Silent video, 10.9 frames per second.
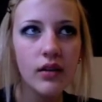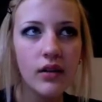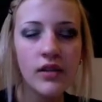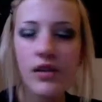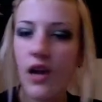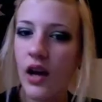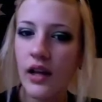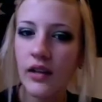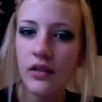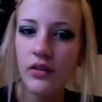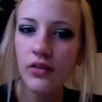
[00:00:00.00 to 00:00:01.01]
It's kind
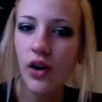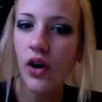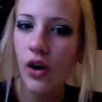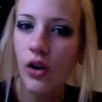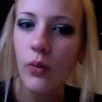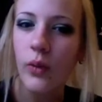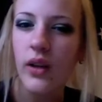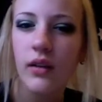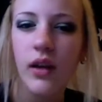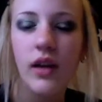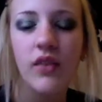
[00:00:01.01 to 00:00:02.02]
of a Halloween,
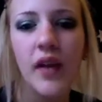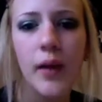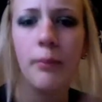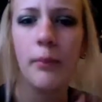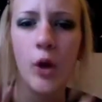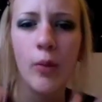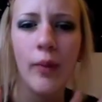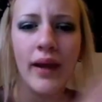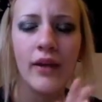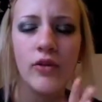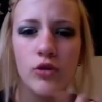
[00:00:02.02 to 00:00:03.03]
kind of like a
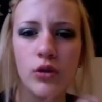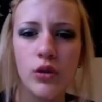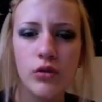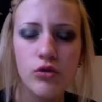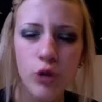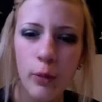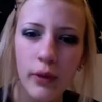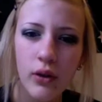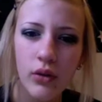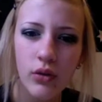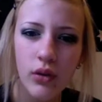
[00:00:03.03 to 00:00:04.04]
mermaid
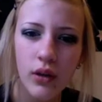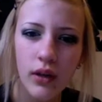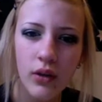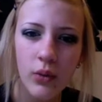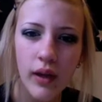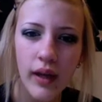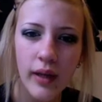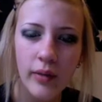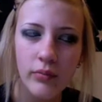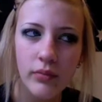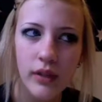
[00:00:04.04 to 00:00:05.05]
tropical look in a way,